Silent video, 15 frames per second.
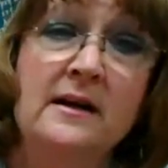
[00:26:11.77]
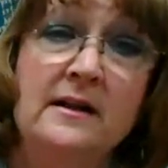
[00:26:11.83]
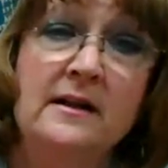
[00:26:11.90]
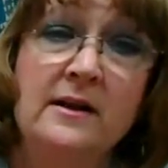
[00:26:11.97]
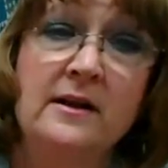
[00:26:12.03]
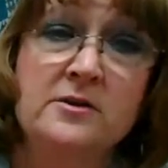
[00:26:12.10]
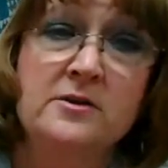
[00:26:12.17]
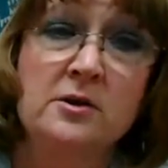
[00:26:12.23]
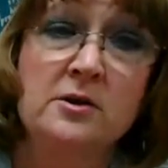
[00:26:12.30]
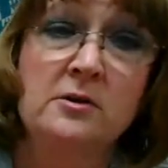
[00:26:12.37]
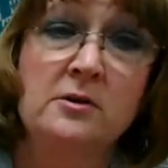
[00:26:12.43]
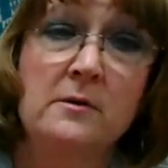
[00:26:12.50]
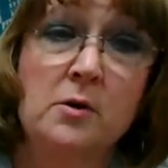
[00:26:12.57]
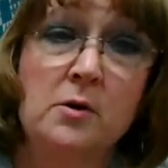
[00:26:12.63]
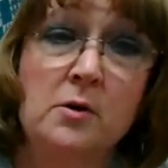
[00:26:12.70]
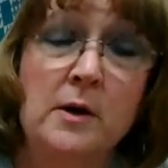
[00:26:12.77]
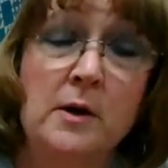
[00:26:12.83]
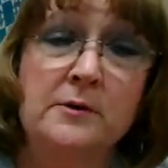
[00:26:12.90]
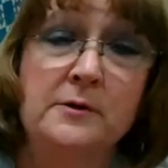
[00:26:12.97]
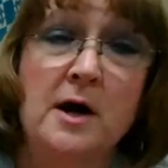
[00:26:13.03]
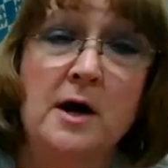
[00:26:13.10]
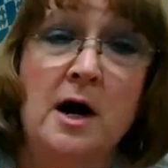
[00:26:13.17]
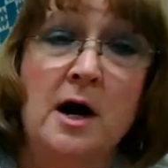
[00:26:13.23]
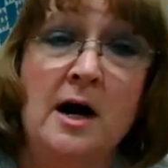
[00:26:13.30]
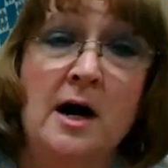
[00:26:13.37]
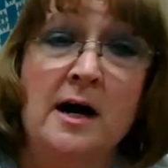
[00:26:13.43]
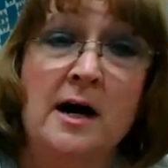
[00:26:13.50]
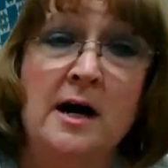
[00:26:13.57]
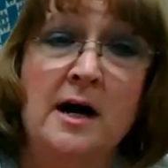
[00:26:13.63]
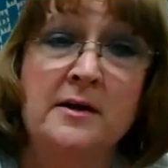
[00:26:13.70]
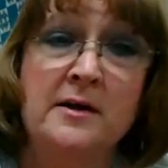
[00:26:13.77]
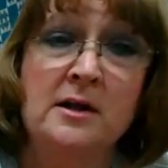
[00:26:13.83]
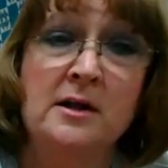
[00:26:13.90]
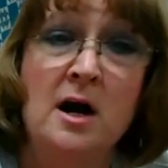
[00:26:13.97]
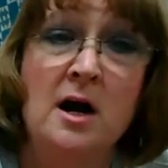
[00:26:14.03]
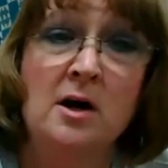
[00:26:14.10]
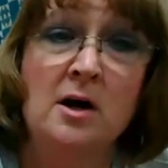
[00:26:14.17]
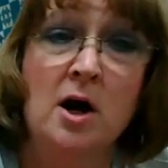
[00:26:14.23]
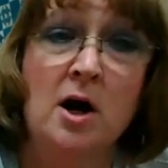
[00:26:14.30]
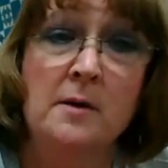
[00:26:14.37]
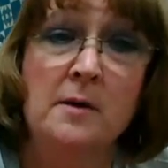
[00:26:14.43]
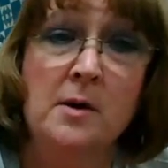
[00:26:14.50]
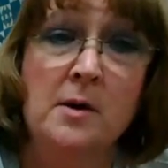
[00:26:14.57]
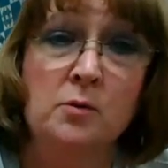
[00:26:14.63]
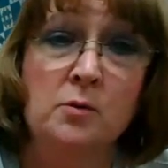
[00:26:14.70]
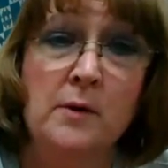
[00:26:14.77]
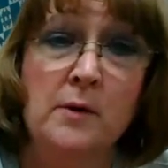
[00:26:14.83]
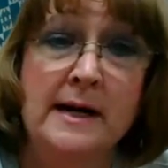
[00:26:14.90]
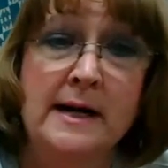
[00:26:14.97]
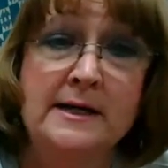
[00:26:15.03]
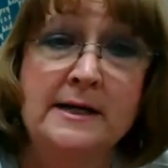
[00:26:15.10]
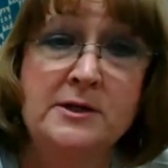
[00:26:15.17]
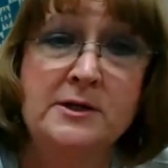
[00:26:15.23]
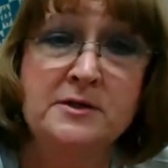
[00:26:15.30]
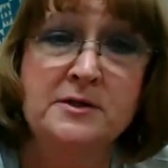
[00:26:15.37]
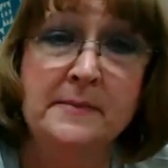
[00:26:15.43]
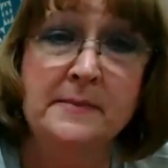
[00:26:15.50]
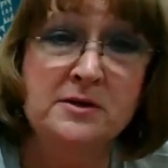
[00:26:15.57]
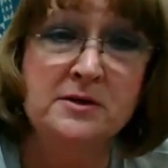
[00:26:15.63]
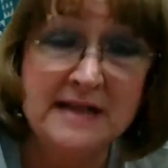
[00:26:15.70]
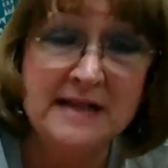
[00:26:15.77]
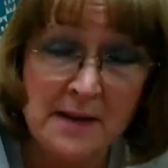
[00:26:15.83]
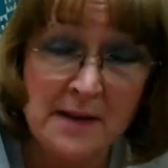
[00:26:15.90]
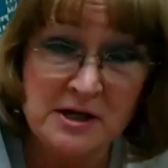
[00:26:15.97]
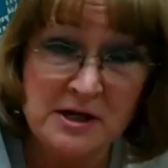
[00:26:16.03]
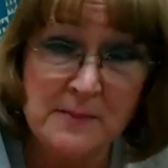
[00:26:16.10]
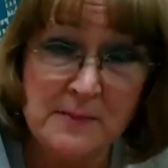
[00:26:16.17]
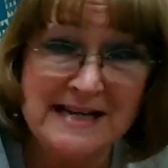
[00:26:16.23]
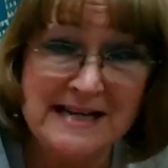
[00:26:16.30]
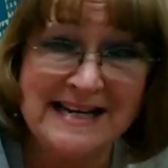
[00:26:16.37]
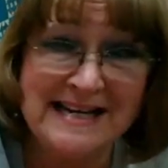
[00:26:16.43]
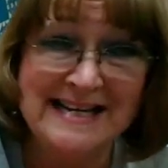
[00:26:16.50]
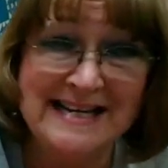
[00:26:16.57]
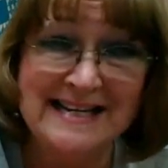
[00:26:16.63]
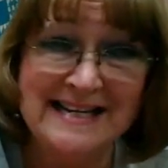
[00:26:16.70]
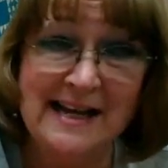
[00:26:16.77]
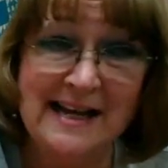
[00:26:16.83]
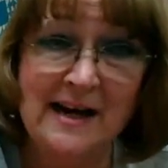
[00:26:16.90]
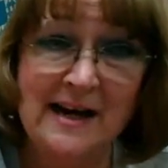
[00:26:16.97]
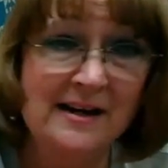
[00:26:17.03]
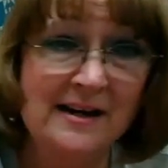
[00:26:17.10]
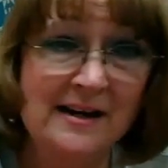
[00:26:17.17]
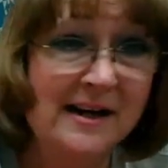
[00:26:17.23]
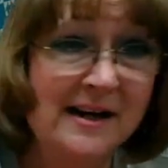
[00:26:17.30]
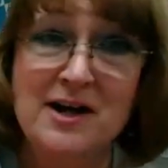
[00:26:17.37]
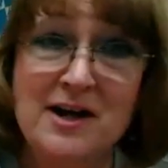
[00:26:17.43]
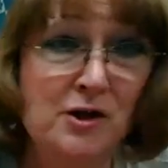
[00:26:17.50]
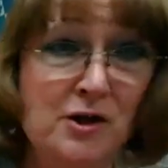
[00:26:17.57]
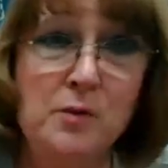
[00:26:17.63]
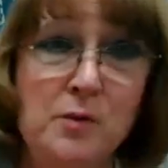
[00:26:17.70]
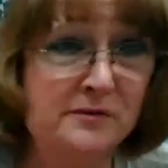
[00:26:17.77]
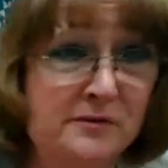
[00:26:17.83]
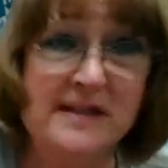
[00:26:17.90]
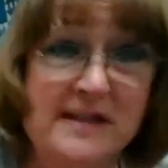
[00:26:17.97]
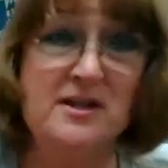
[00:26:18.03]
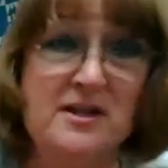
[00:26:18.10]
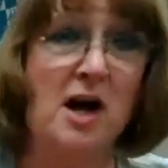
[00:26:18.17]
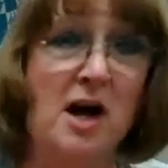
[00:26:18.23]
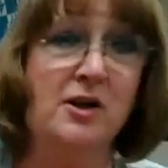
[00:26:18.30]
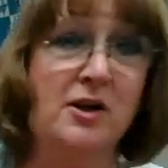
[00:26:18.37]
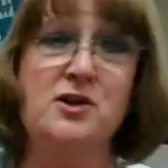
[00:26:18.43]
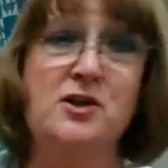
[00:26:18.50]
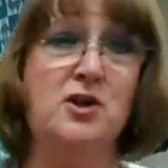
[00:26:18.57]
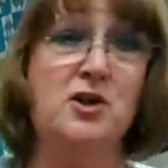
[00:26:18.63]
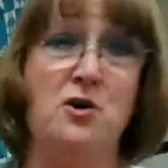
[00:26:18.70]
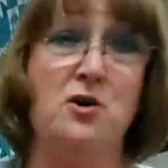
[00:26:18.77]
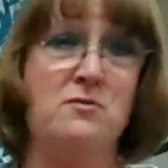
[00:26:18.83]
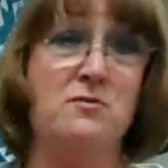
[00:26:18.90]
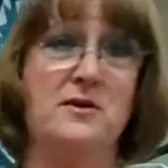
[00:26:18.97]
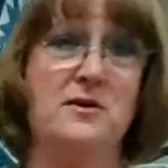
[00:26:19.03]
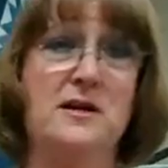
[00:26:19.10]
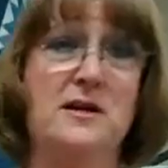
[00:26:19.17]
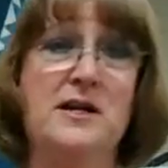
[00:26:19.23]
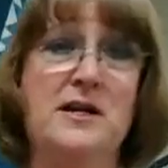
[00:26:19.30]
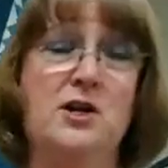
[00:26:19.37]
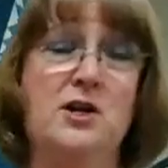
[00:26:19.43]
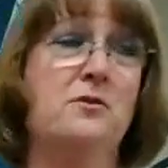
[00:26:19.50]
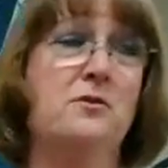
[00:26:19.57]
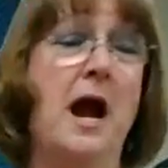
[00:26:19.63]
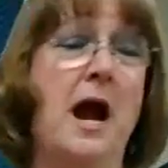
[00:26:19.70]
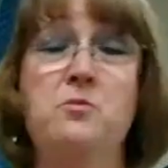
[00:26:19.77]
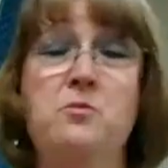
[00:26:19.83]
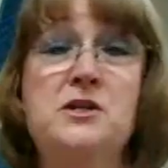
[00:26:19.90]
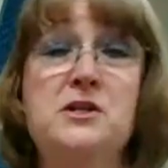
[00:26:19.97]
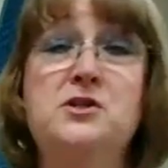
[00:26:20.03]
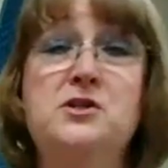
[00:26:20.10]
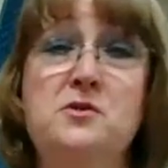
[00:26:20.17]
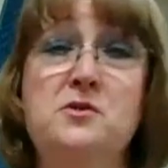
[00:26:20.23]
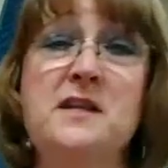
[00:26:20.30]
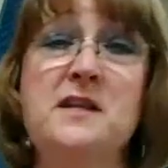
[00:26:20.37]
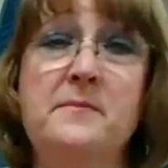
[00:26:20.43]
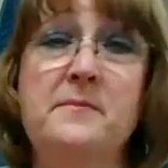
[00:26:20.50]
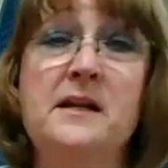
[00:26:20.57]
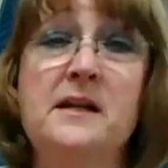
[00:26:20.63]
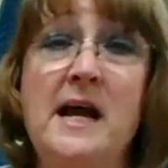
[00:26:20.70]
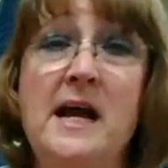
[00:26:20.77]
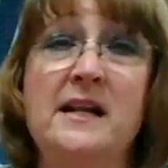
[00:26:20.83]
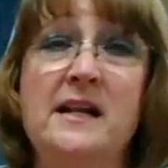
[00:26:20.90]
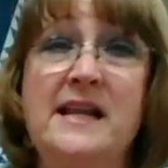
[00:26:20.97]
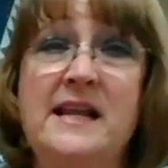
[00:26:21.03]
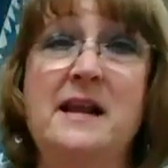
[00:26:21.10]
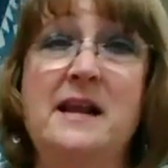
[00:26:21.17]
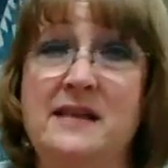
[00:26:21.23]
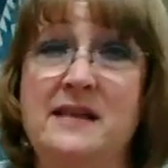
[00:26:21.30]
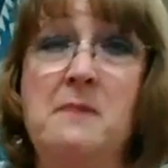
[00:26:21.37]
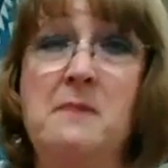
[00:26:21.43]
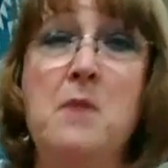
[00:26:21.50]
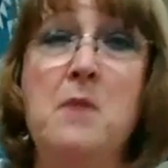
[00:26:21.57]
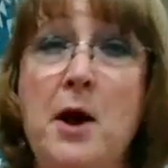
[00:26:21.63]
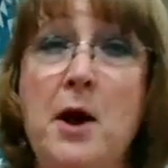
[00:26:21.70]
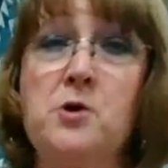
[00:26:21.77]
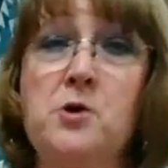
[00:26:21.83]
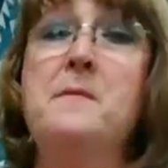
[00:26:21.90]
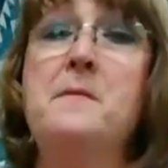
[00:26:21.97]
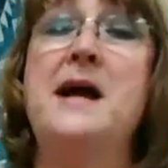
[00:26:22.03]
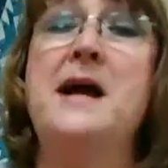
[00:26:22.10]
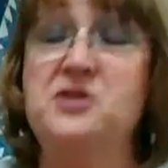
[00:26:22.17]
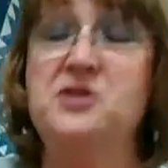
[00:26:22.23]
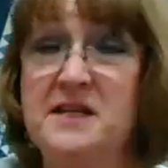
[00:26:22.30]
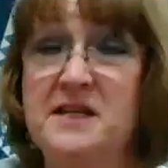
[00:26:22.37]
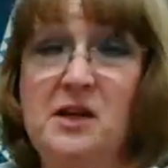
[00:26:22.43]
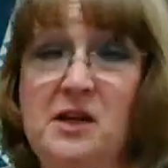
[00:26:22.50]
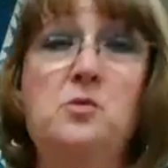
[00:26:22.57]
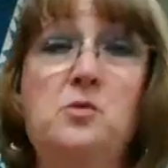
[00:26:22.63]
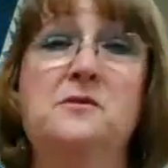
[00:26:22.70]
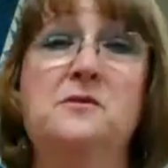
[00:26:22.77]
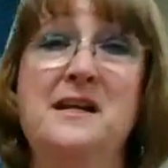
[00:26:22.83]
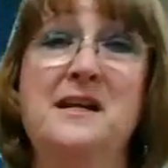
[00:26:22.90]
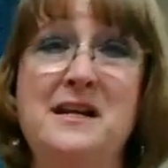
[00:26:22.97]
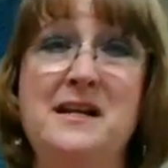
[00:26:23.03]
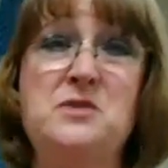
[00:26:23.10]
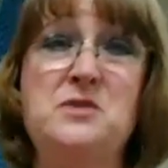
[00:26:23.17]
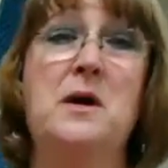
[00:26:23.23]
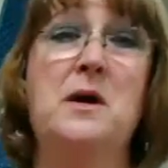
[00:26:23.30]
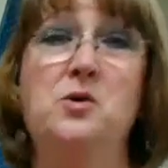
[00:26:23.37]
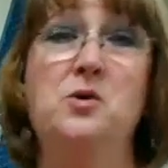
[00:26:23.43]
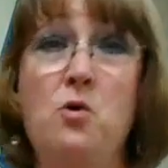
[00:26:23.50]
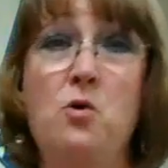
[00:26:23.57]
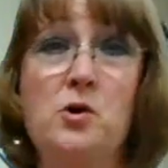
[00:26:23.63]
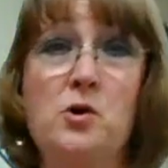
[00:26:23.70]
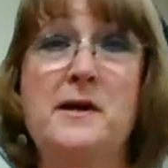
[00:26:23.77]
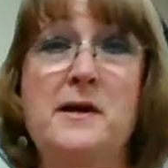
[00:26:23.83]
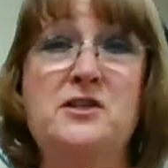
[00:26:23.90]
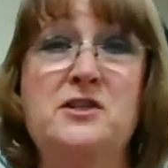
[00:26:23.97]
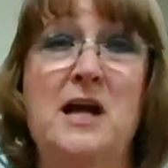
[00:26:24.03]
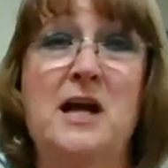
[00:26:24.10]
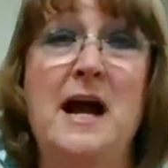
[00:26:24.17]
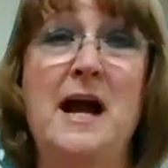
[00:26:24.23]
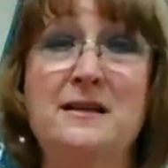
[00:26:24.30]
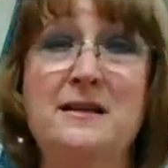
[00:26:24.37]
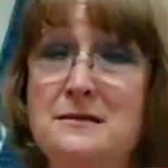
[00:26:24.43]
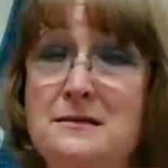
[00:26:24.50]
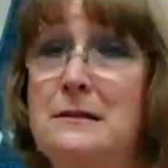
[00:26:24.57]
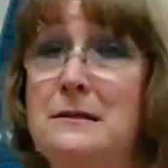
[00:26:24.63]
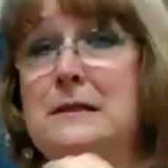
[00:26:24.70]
there's her quilt on the long arm ready to do something. Do you see how much piecing is in that? The quilting's not going to show. You know, I wouldn't do something like that modern matchstick quilting that is what, 1/4-inch lines